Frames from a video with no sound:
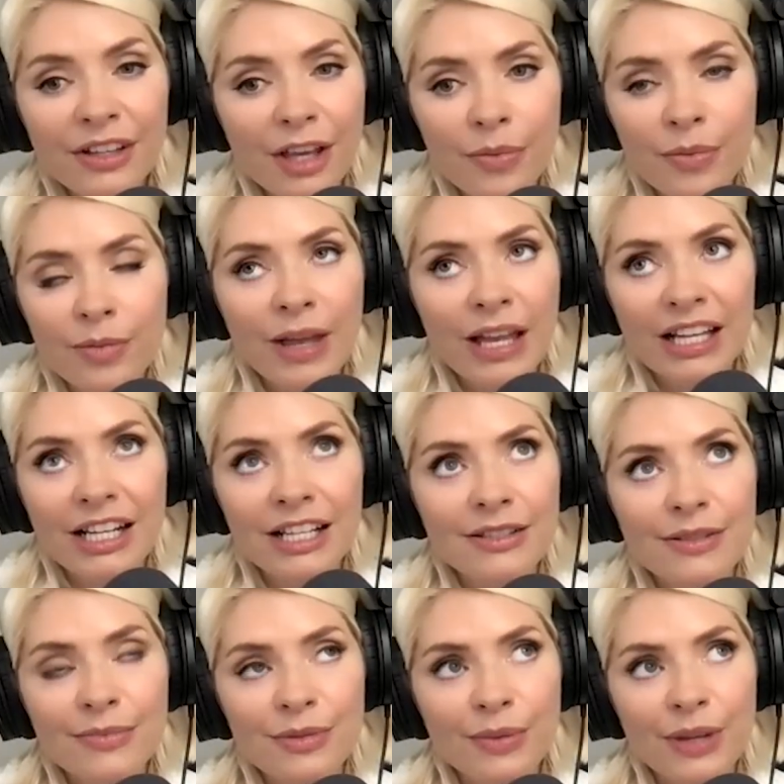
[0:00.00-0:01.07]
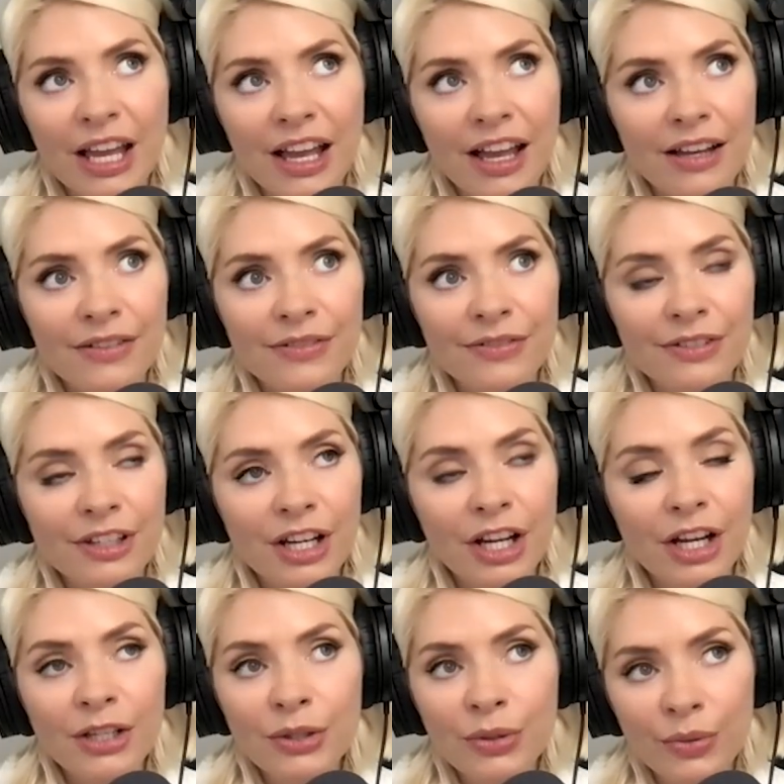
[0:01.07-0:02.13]
coping mechanisms we have,
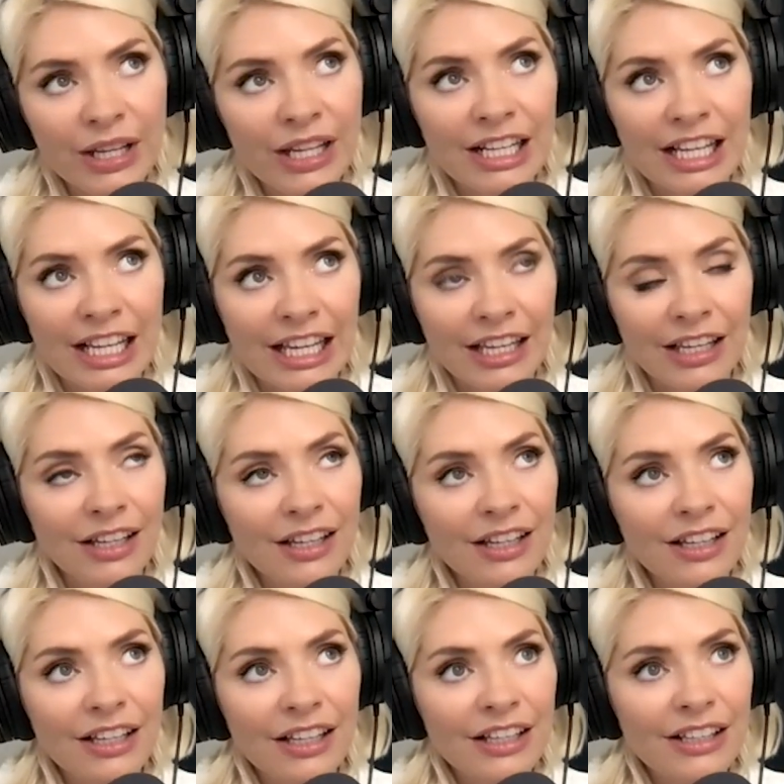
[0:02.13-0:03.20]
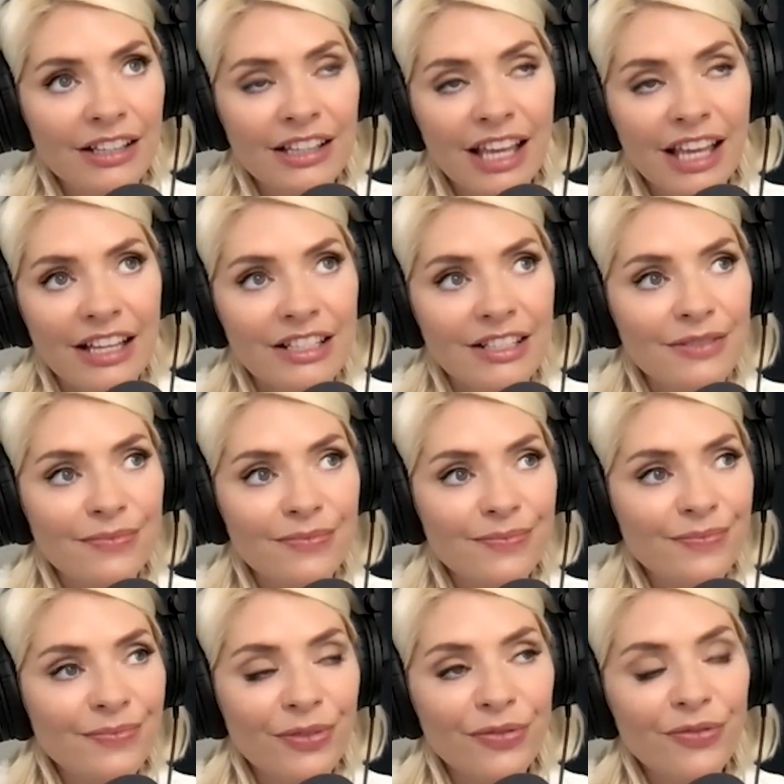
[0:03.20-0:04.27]
annoyingly, get
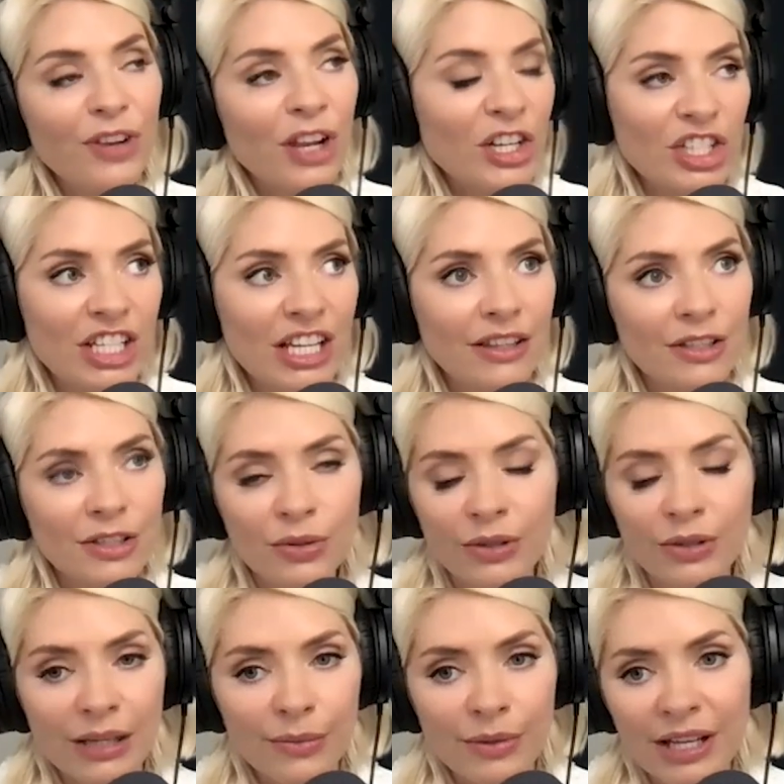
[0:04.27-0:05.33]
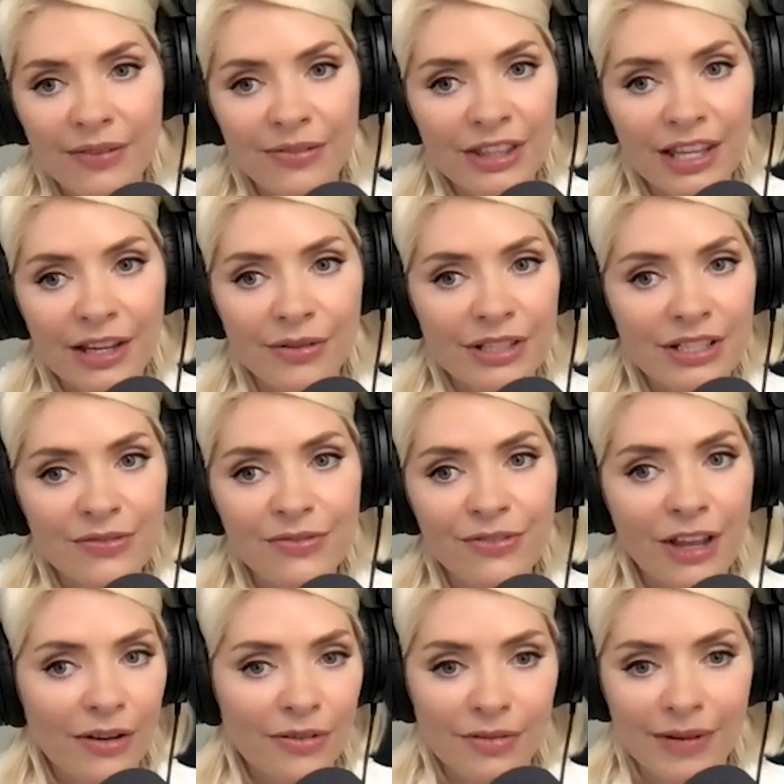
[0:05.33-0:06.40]
flushed down the toilet whenever there is
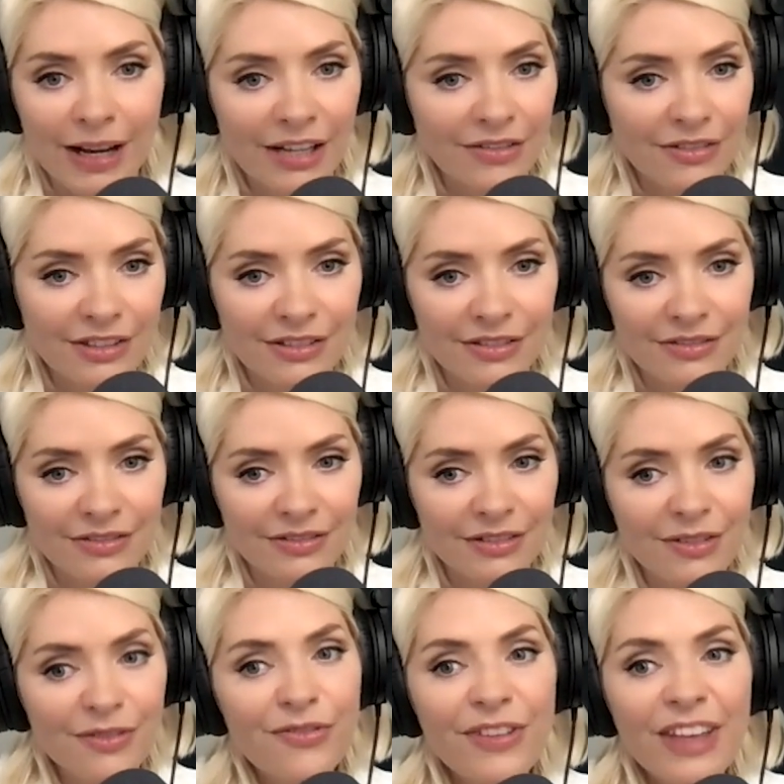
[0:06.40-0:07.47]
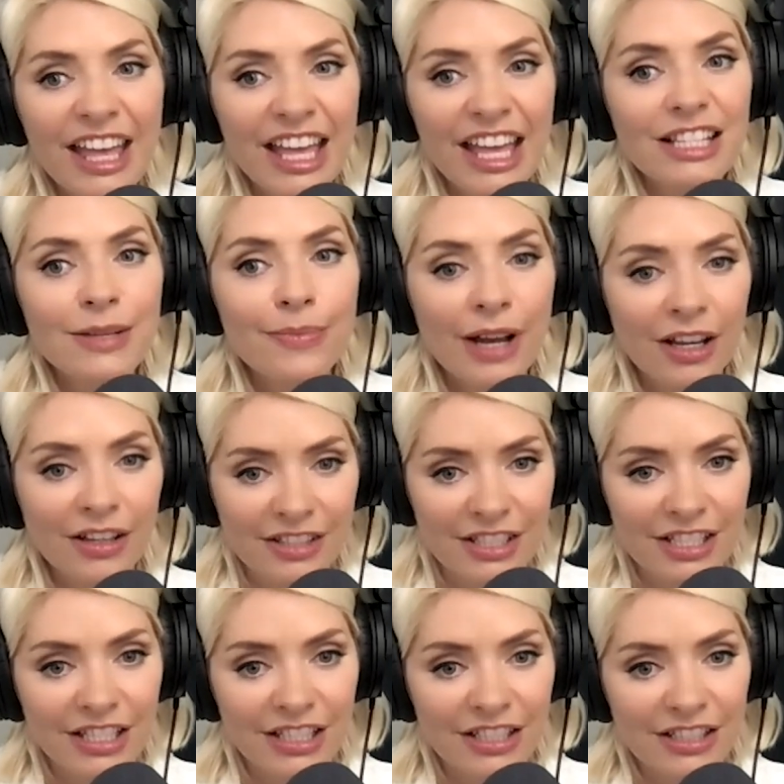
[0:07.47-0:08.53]
fear around, and fear is a
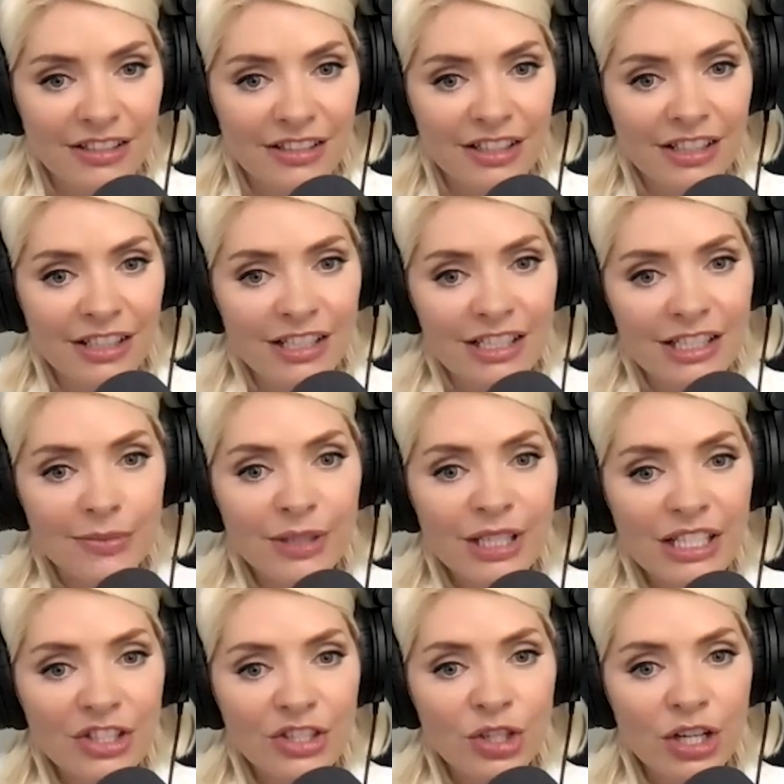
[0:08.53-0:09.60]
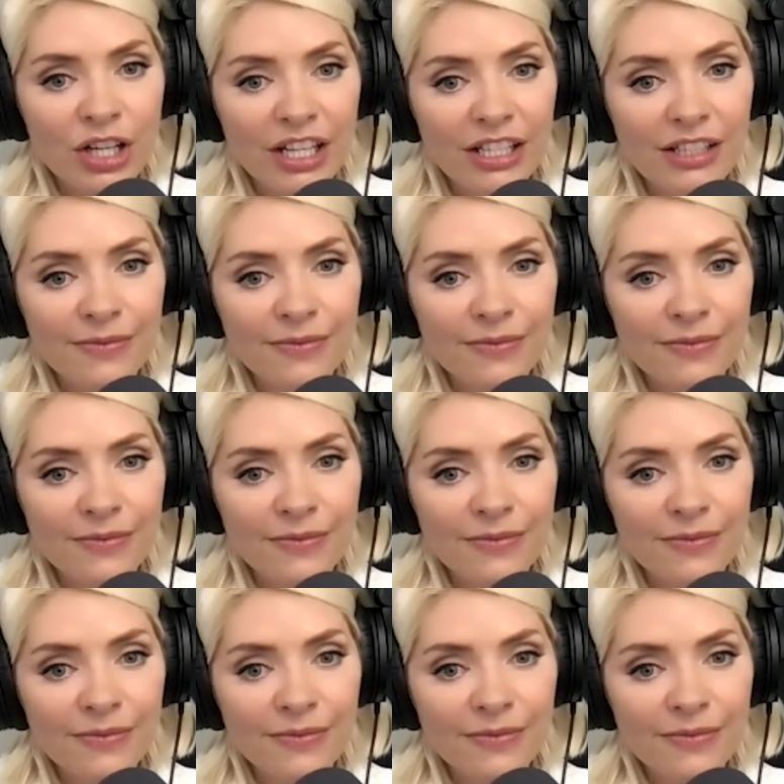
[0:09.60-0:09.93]
bastard. So we need to try and